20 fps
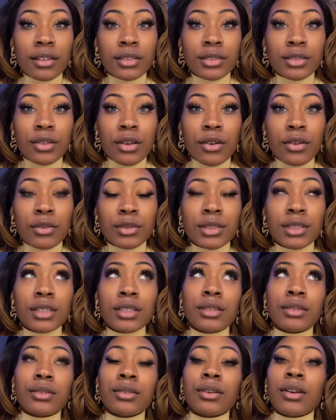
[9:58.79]
So
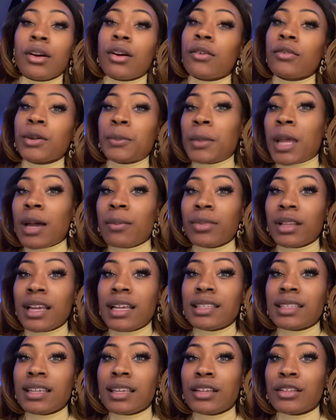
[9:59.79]
to go from not
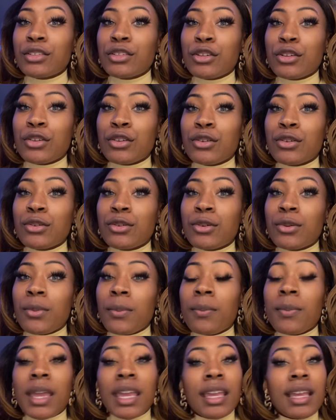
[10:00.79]
placing to
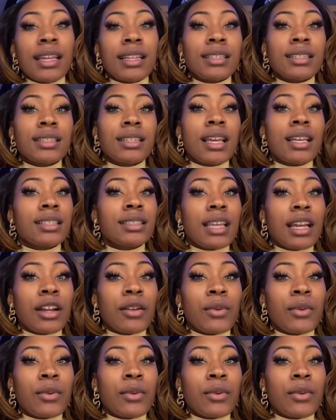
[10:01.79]
making second